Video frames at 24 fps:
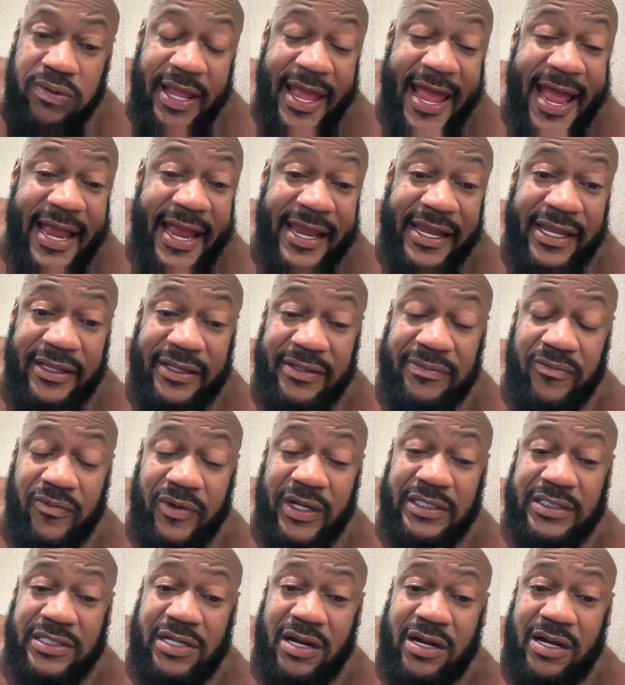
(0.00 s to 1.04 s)
I hit them
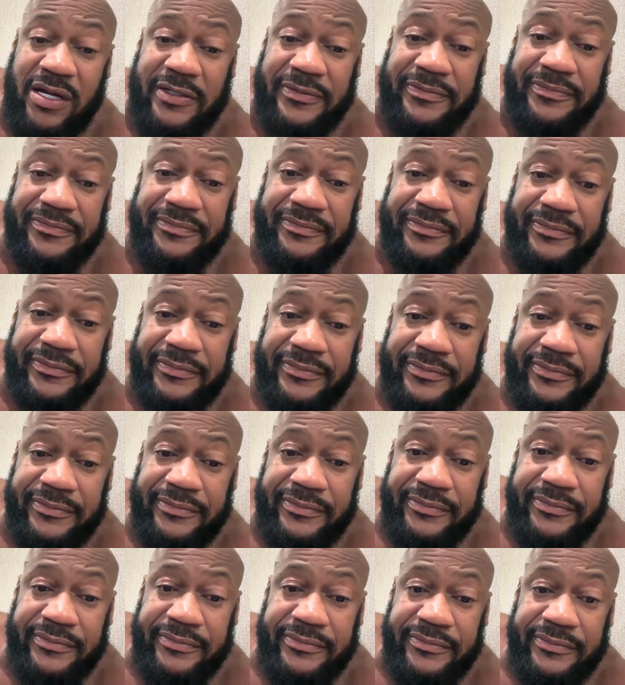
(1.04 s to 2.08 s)
weights hard.
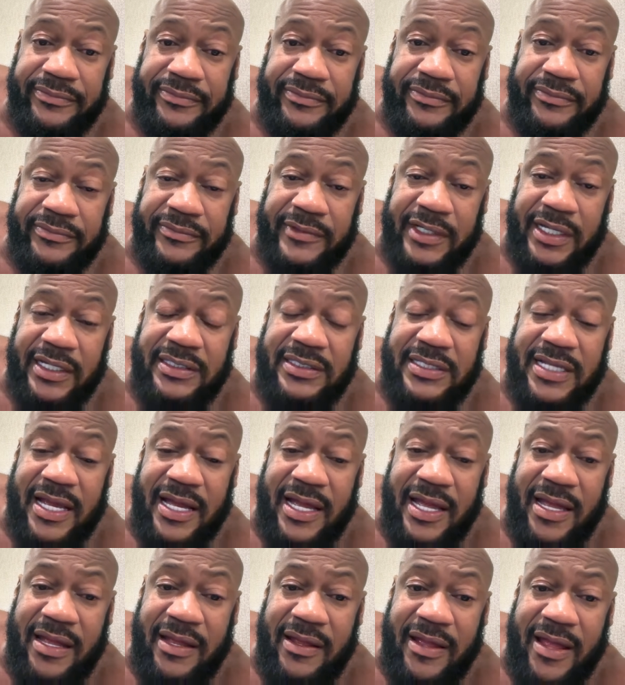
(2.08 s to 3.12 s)
That's
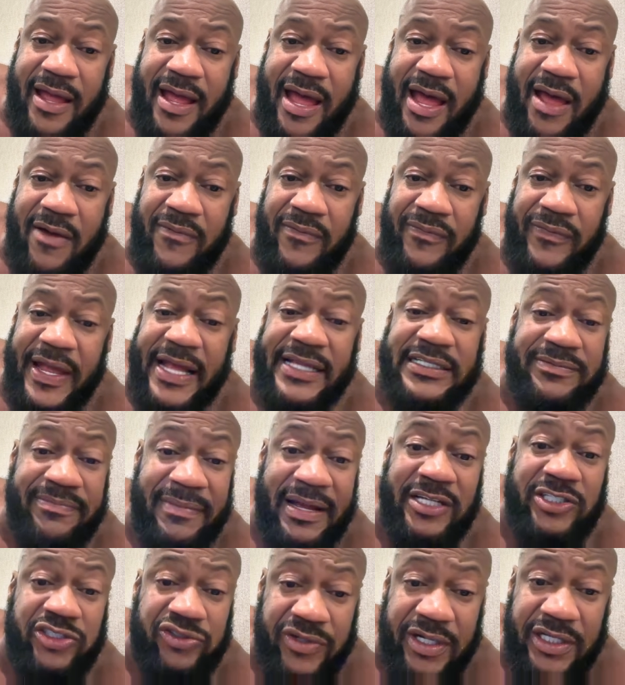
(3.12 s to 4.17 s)
I, I that's
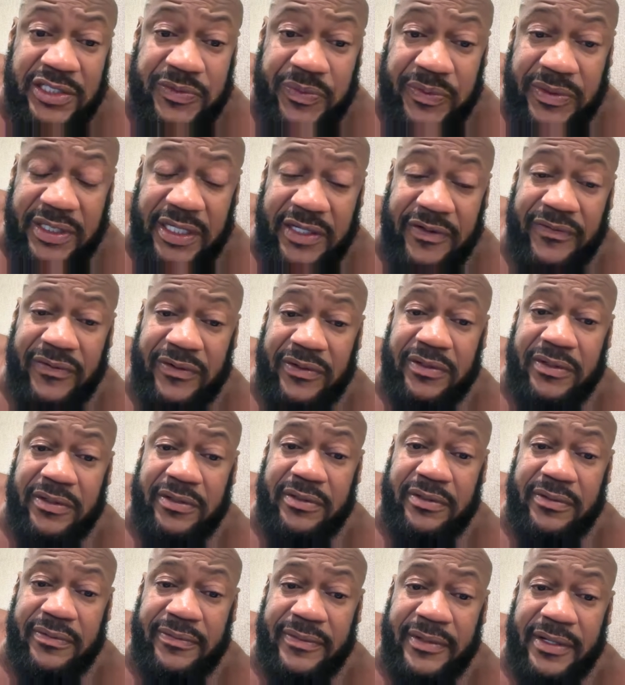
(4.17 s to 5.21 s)
my stress reliever.
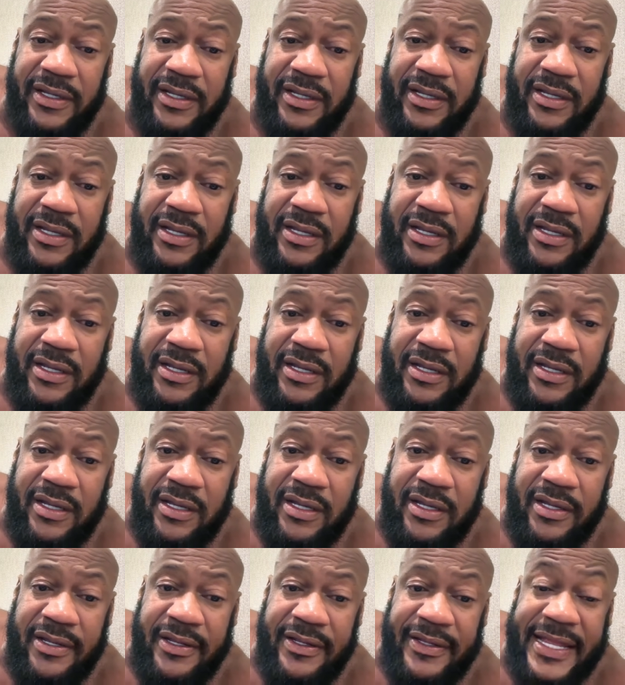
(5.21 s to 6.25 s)

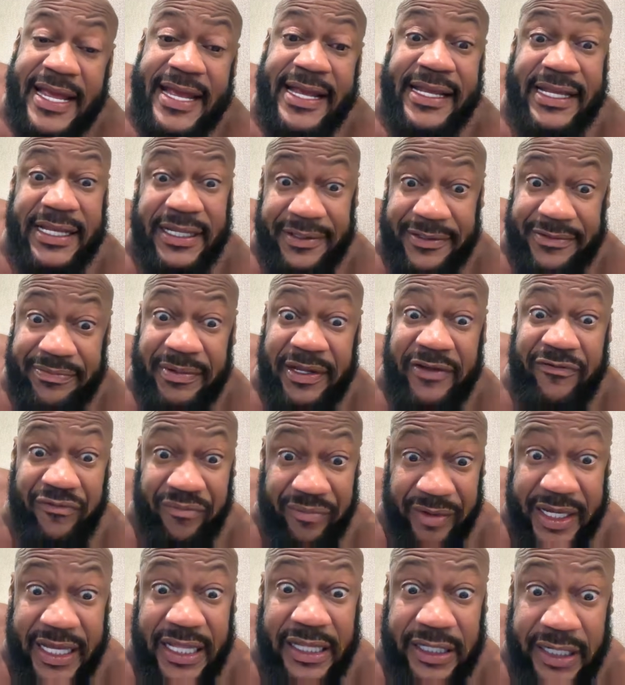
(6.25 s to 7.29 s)
That keeps me
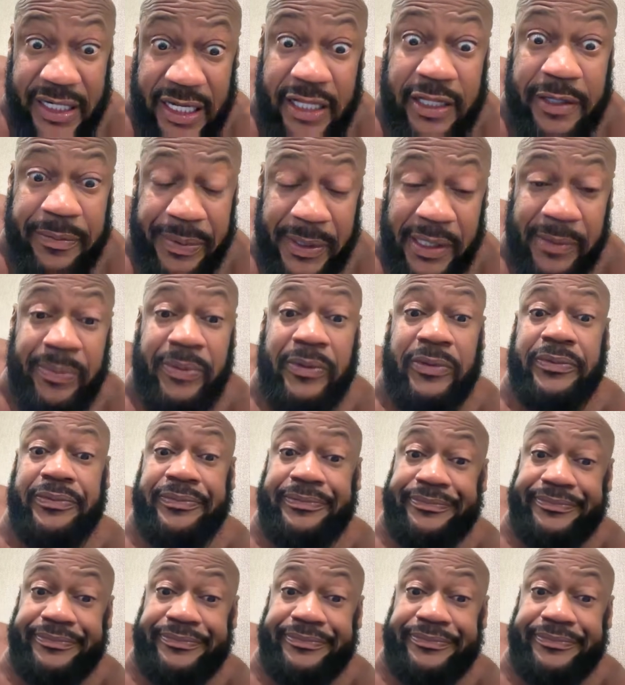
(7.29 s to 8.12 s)
from killing other people.